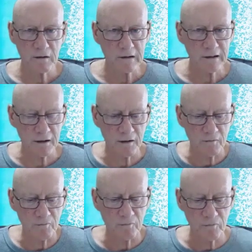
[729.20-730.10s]

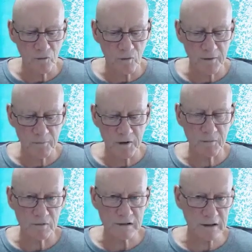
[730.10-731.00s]
the way
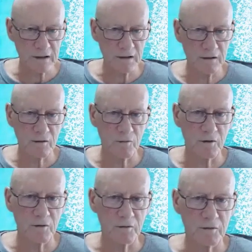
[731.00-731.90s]
people see the
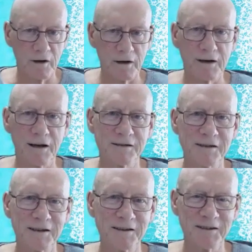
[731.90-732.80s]
world. Like a
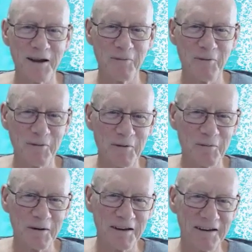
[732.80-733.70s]
classic example would
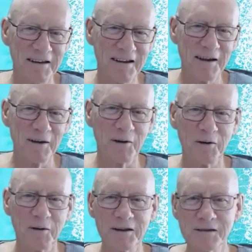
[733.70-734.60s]
be,
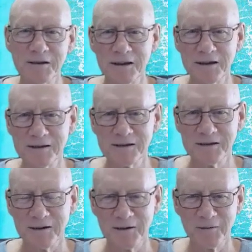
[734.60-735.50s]
engineers,
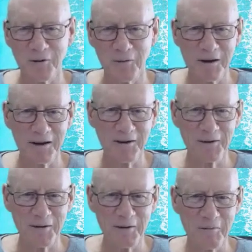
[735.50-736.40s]
not picking
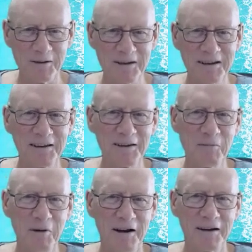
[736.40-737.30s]
on them particularly,
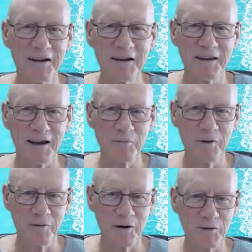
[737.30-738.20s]
but they can be
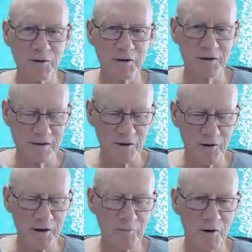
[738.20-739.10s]
very good at
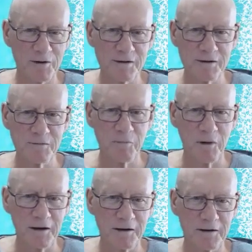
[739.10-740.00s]
designing boxes,
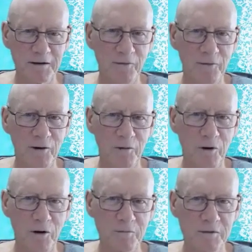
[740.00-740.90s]
but can have a lot of
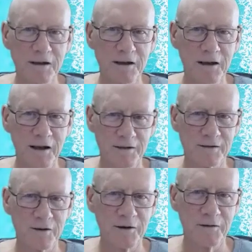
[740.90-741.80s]
problems thinking
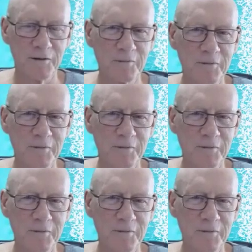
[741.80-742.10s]
outside them.